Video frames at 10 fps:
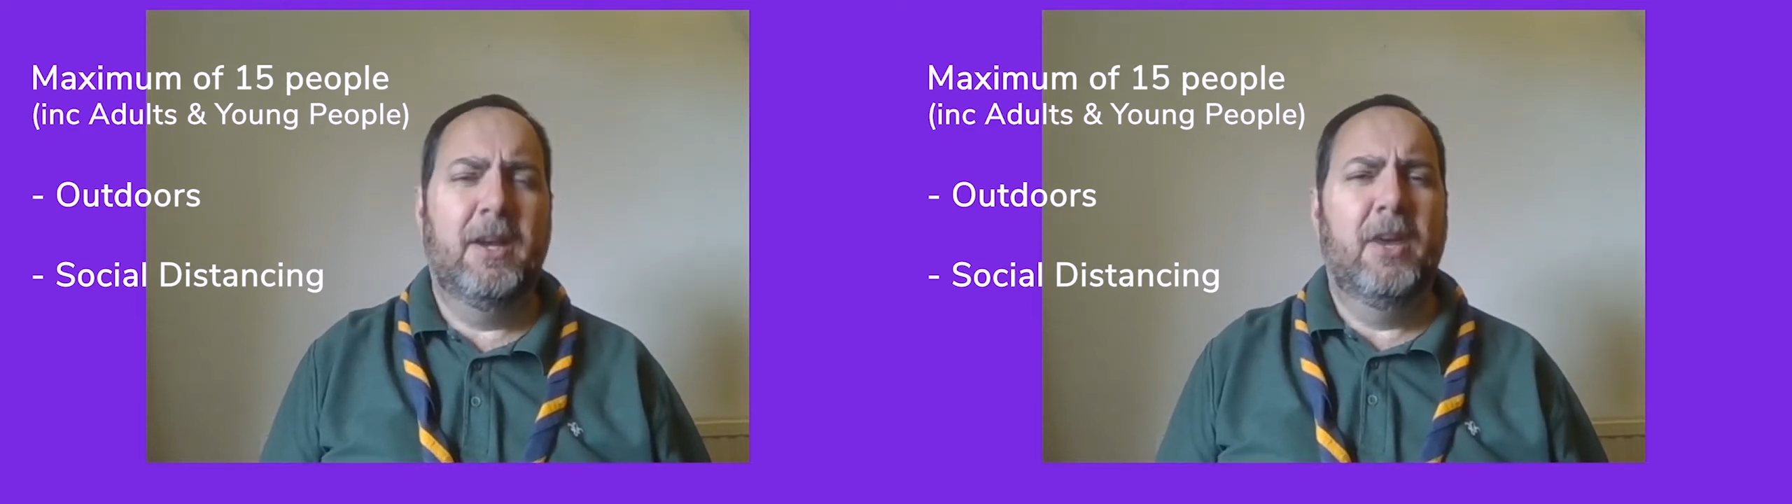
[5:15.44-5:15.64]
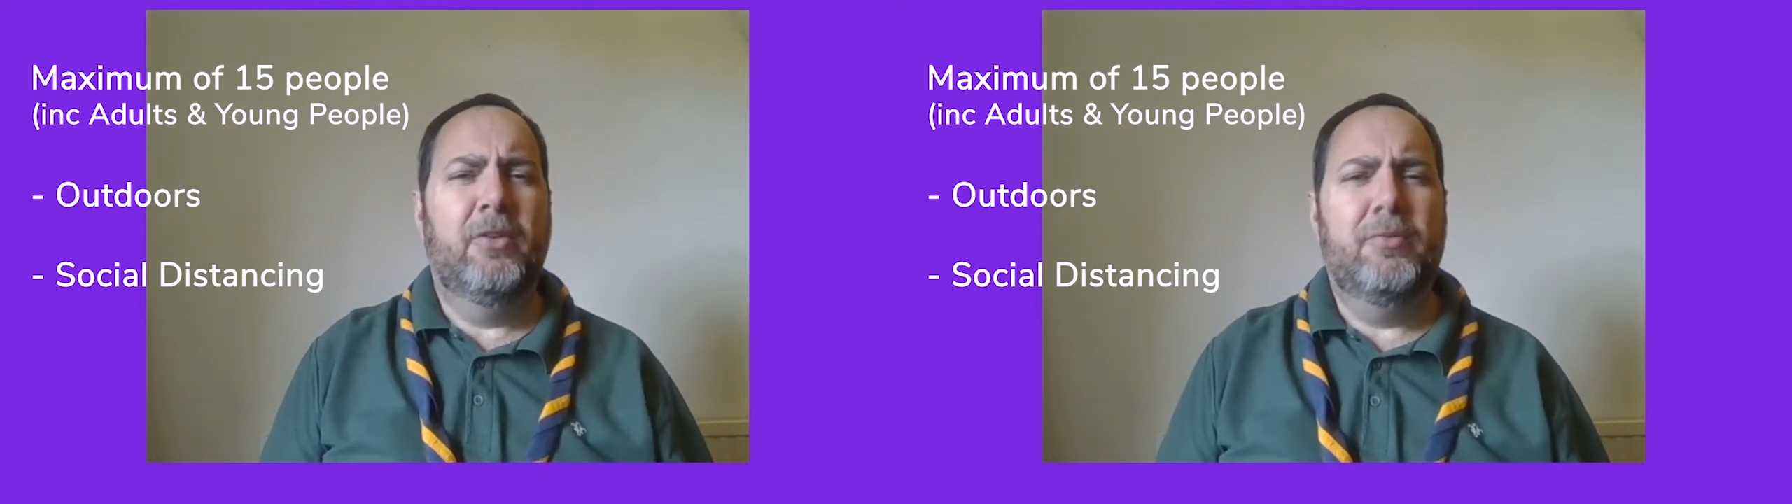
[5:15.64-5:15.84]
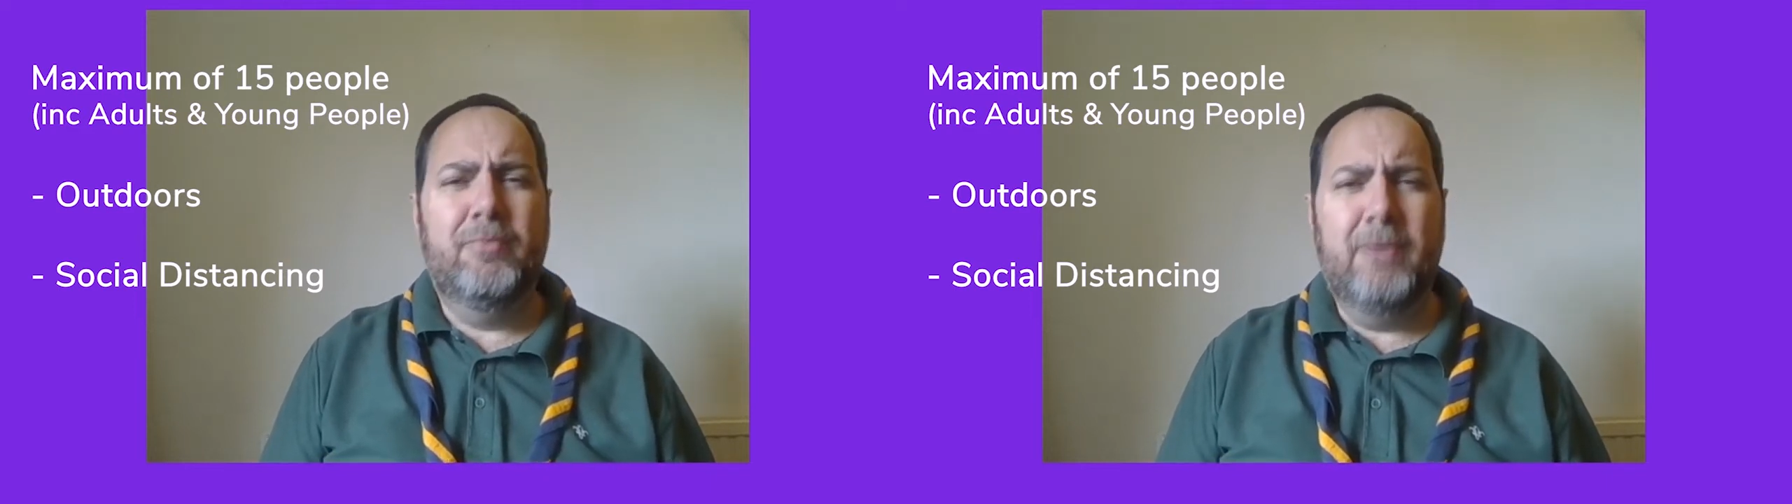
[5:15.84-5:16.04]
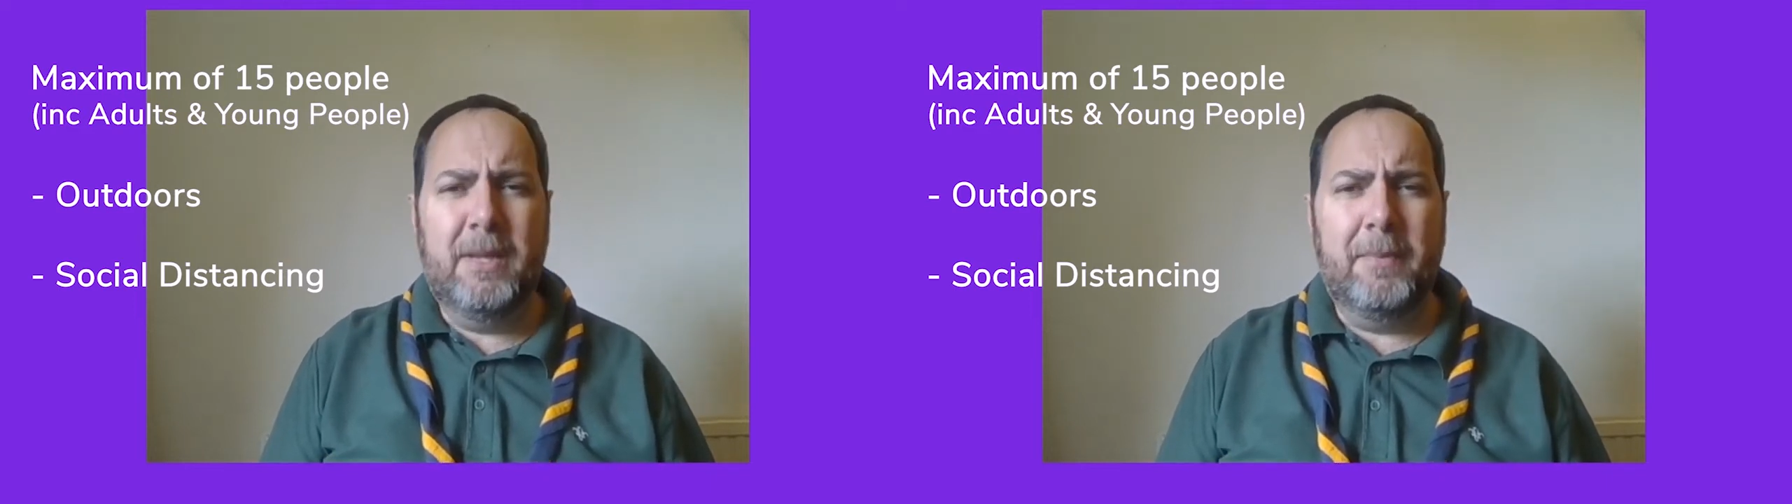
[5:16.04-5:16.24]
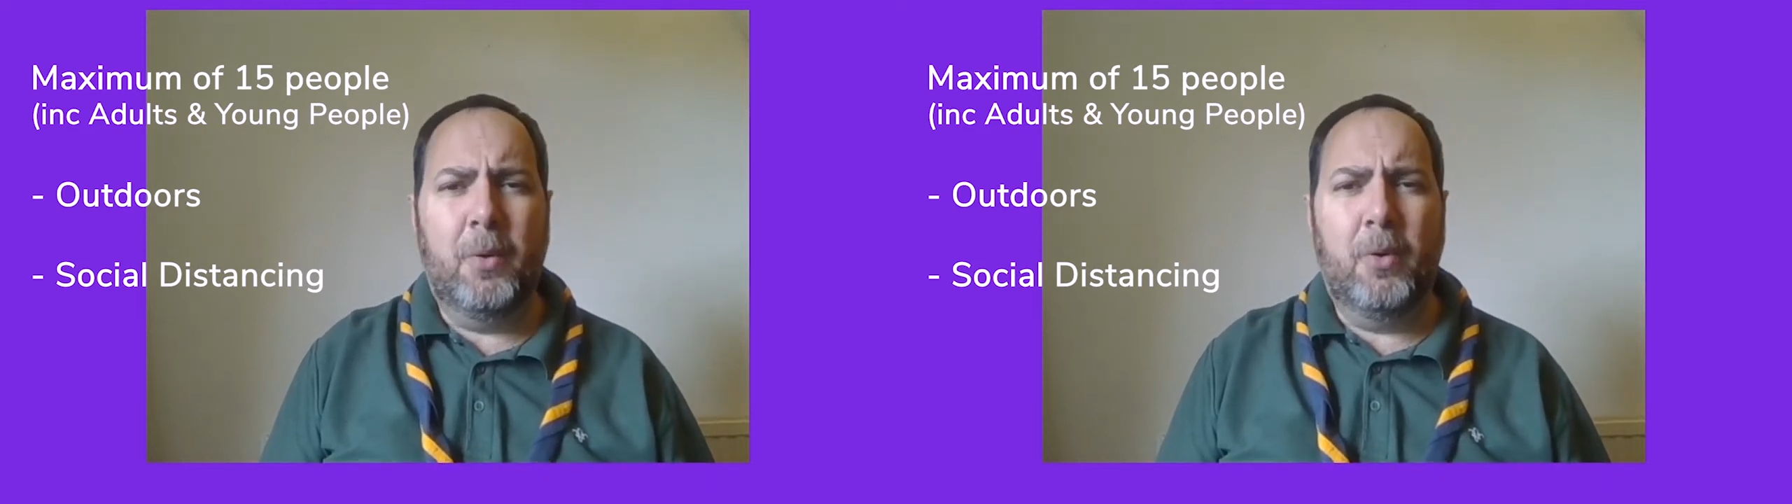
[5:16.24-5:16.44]
Some really
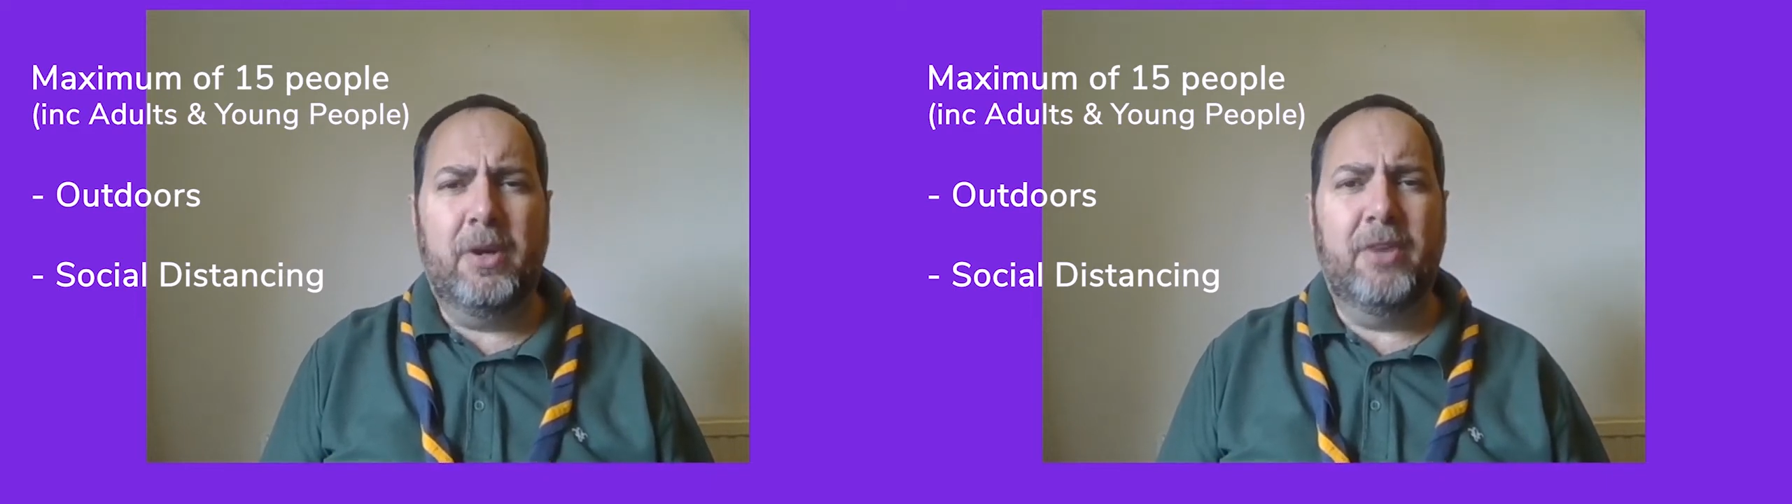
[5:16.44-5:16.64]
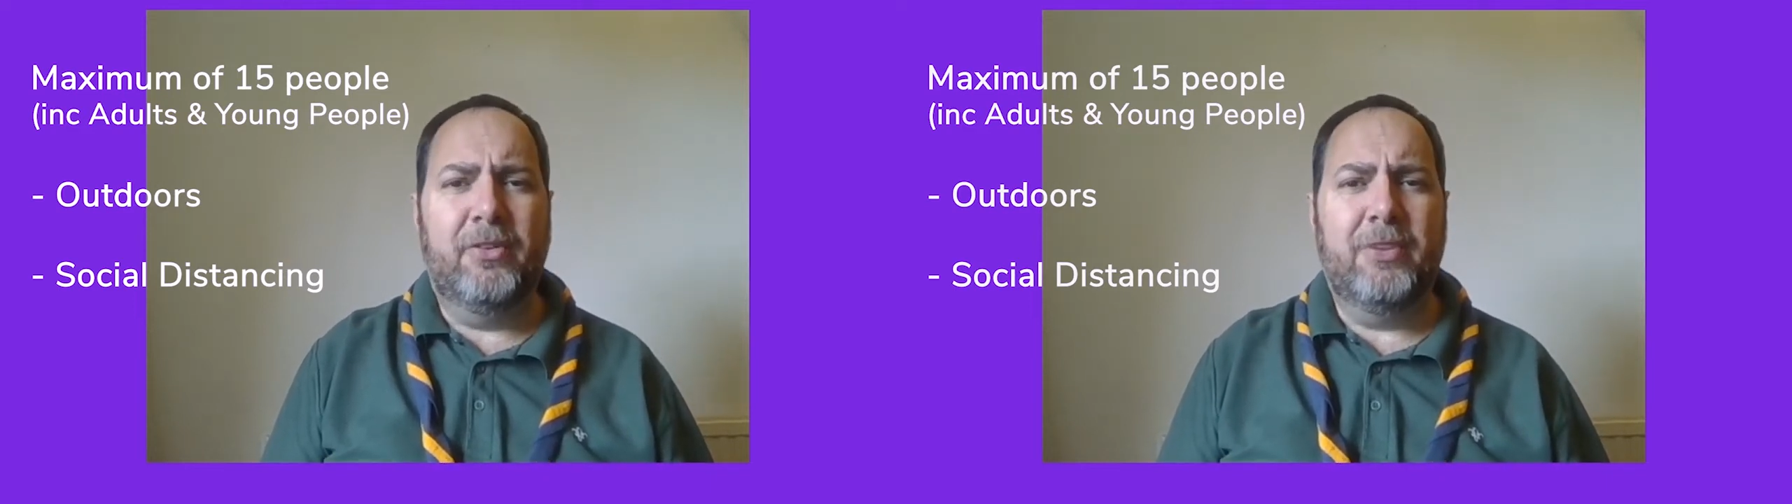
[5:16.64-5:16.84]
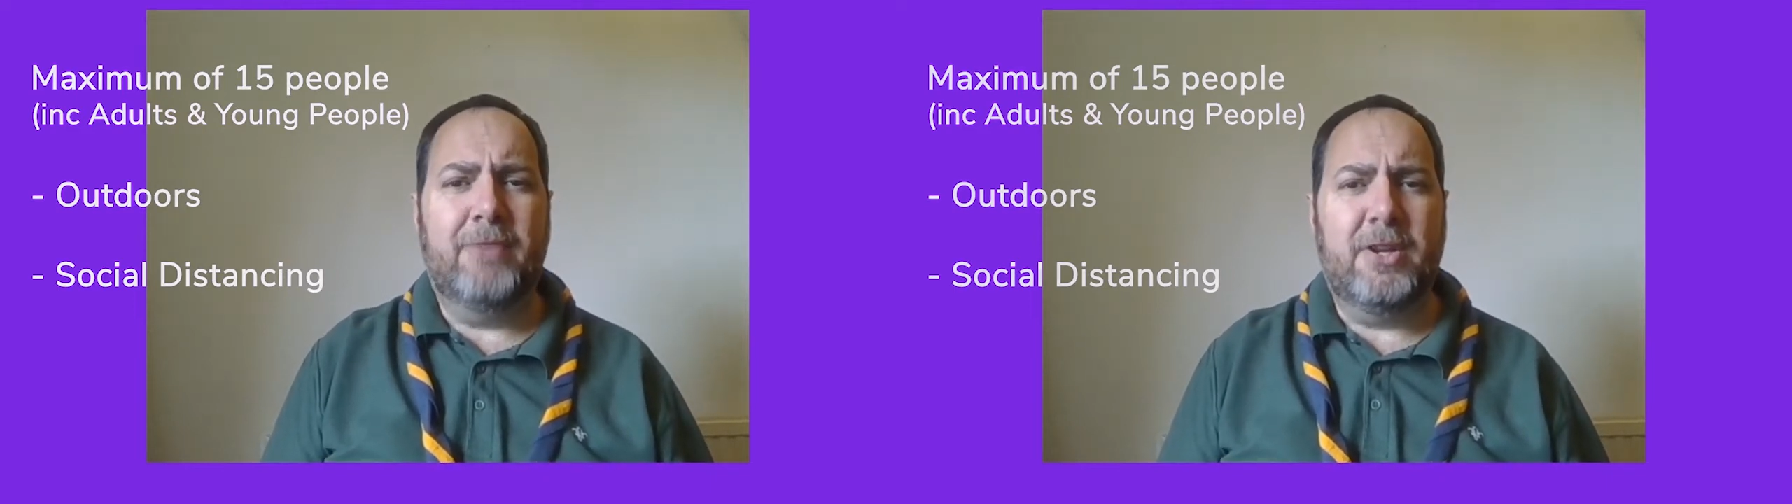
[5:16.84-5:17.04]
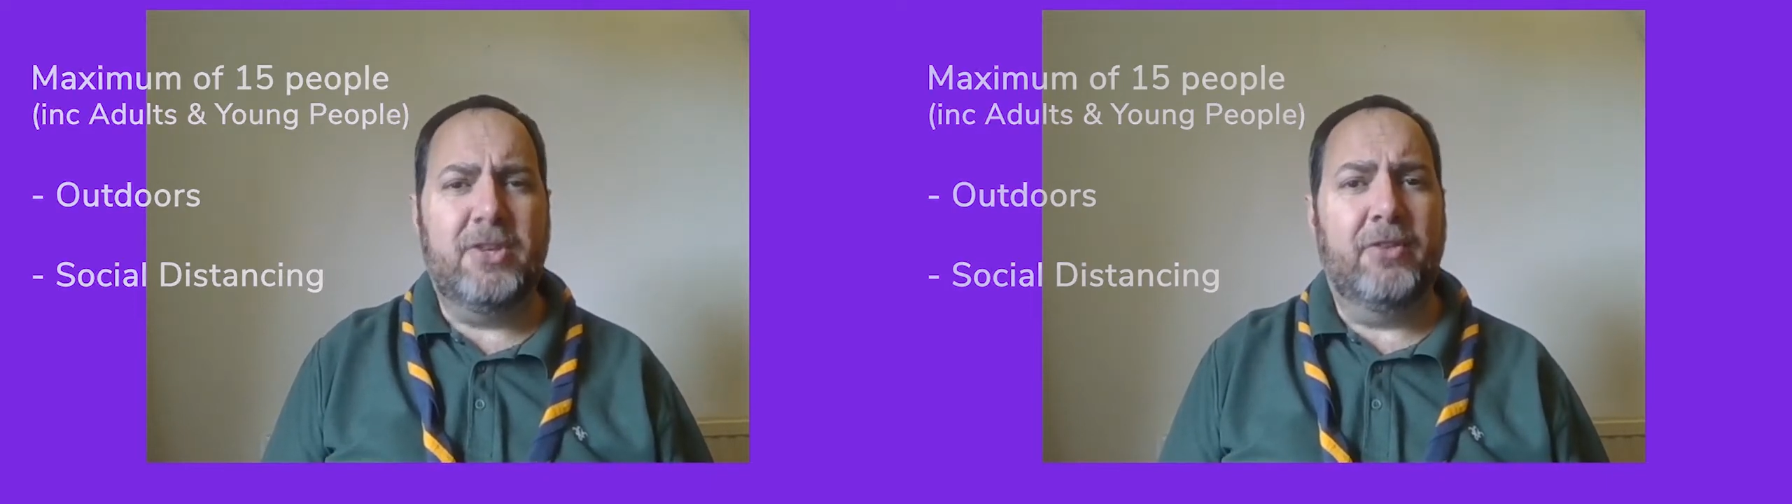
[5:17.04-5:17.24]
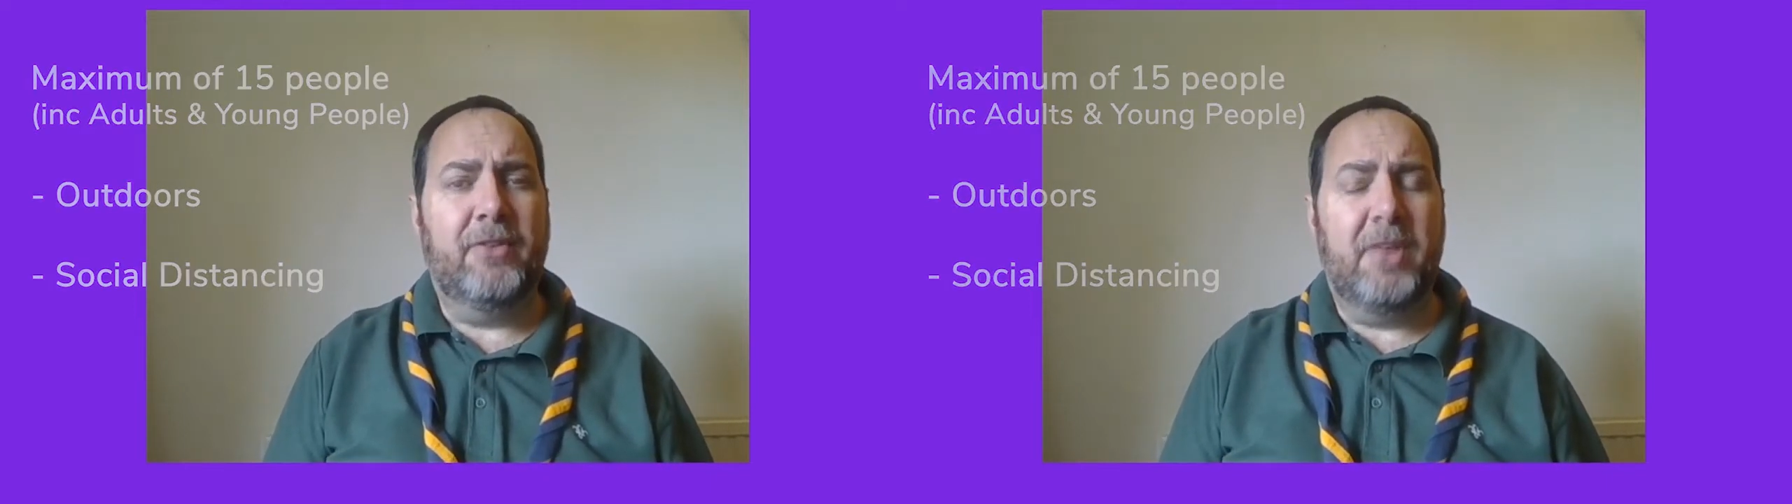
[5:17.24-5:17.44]
important considerations to